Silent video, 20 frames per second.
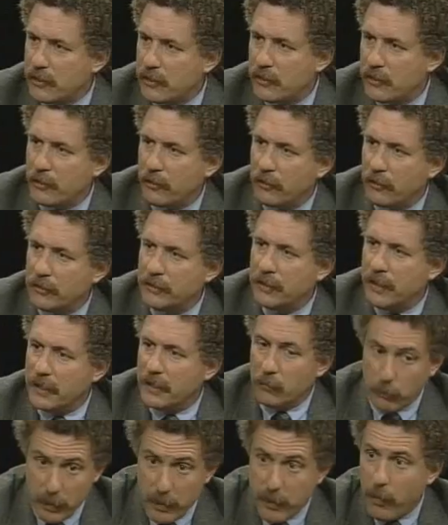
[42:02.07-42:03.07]
concerns
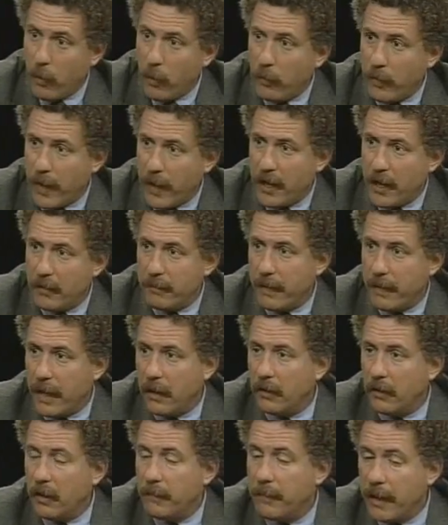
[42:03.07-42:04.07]
that we both had
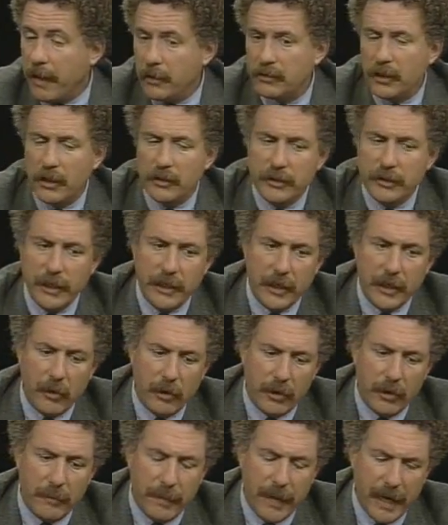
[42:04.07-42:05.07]
about Judge
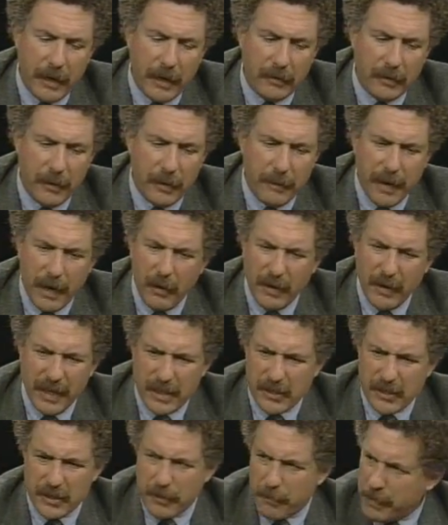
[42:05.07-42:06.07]
Ito and about
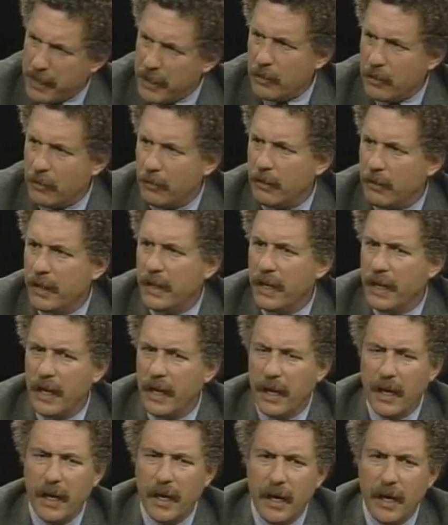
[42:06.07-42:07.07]
his demeanor,
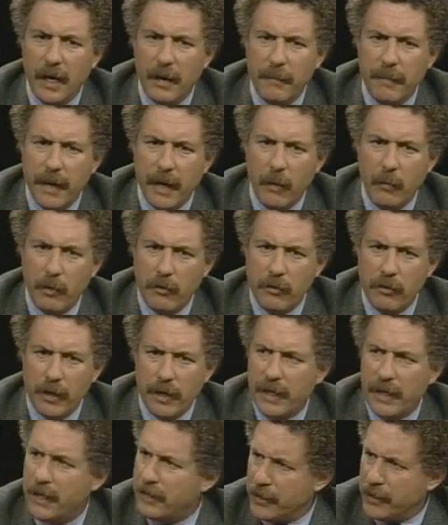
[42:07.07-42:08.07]
about whether or
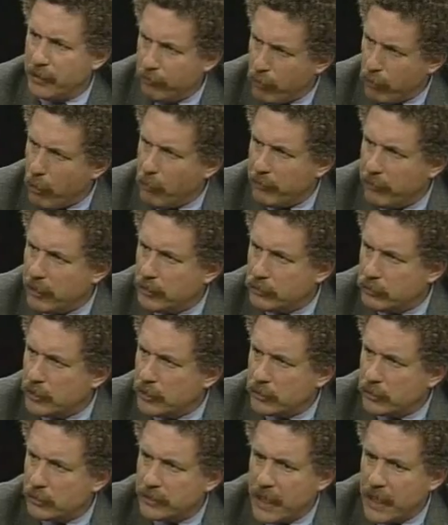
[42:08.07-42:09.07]
not he had the appropriate
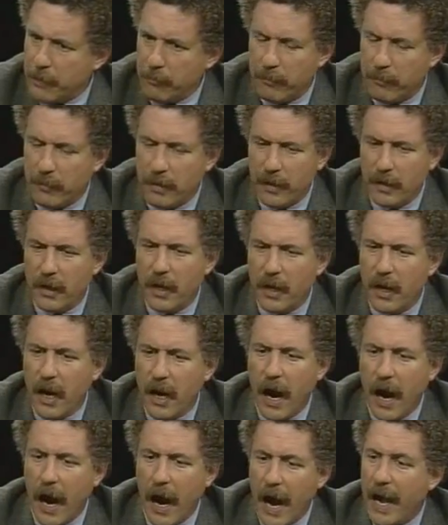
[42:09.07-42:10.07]
judicial temperament.
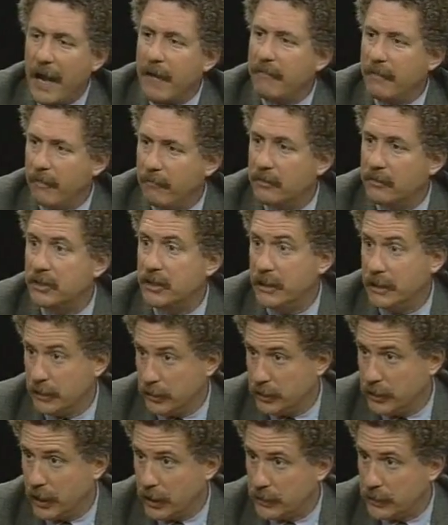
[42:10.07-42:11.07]
I have never seen
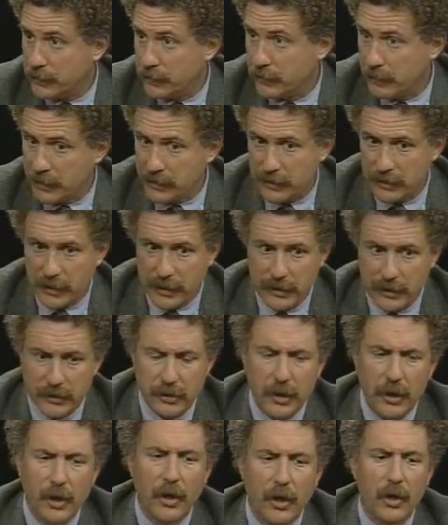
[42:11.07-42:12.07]
a judge, for
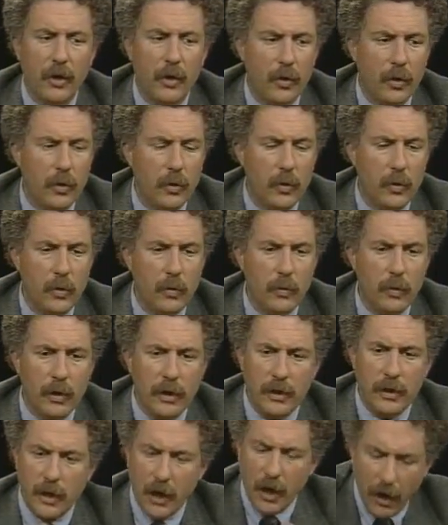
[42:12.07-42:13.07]
instance, who
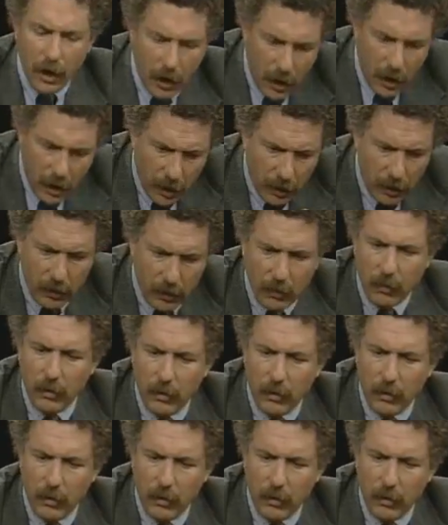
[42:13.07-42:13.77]
would bring